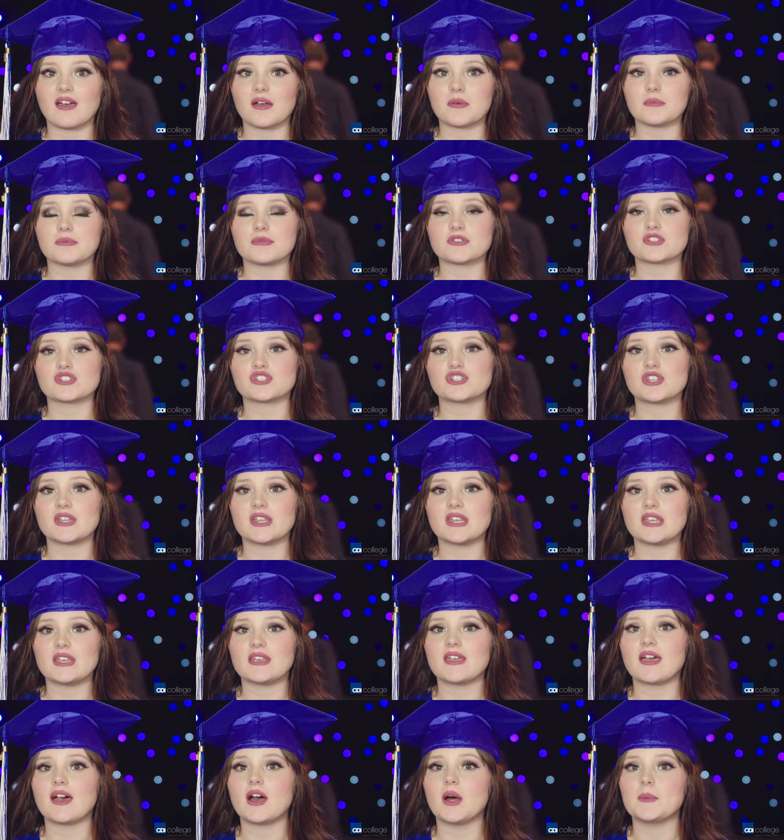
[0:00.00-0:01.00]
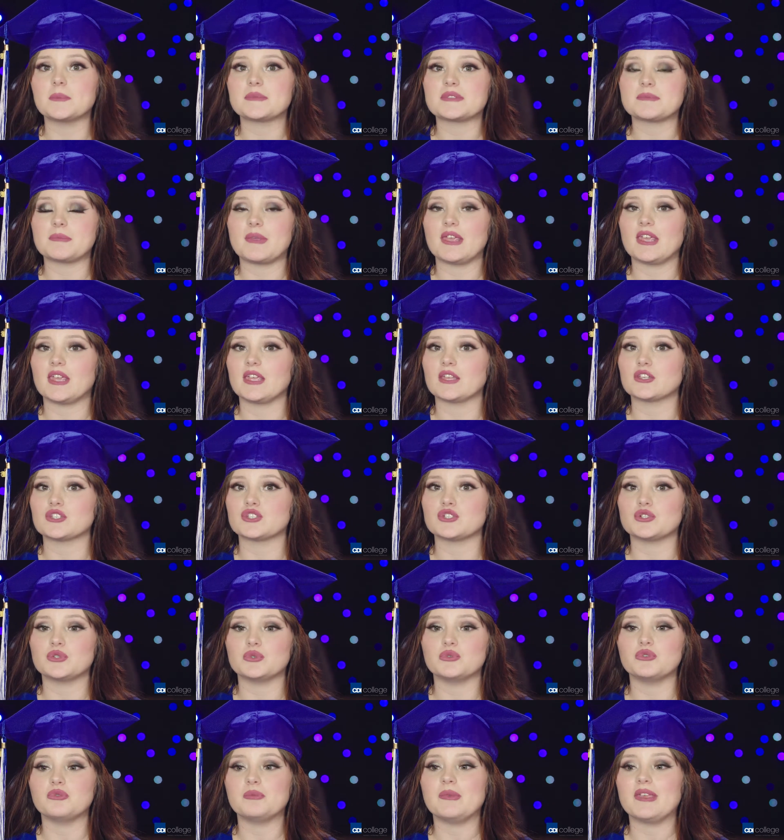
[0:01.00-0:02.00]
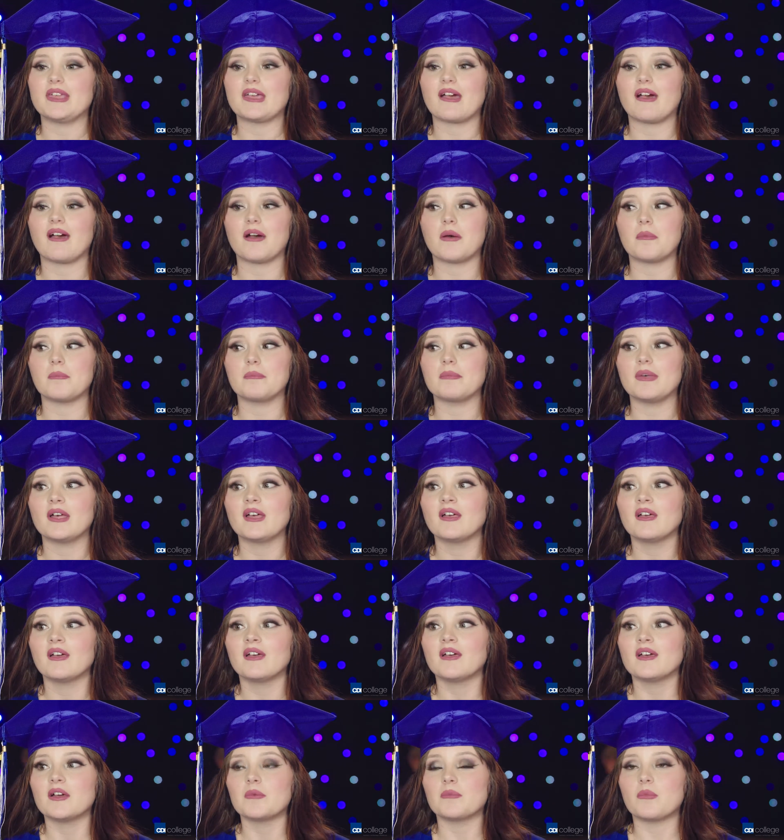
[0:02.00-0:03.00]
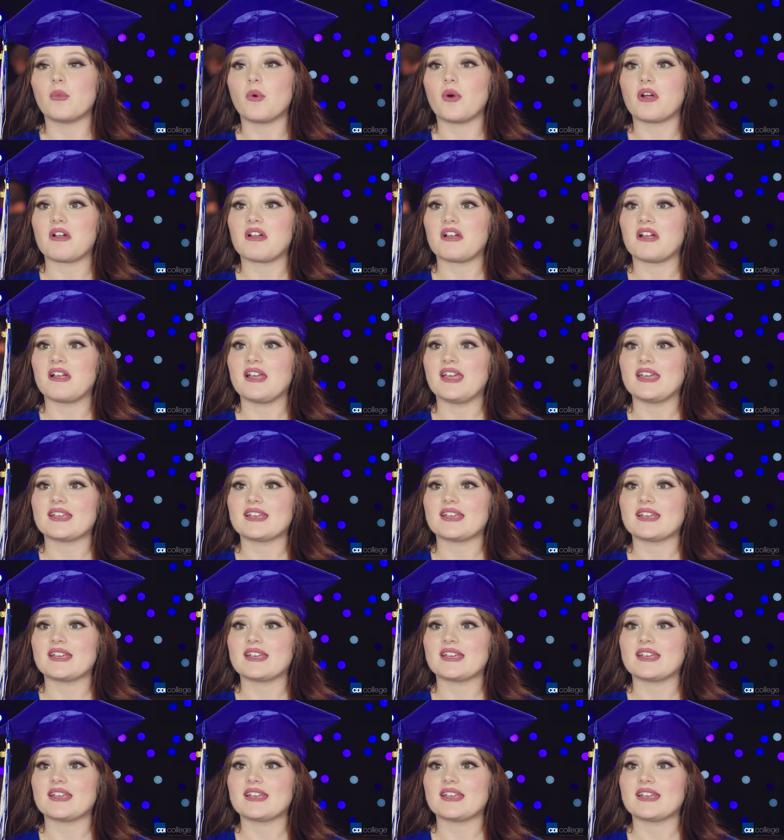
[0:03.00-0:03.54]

Um, she helped me to become more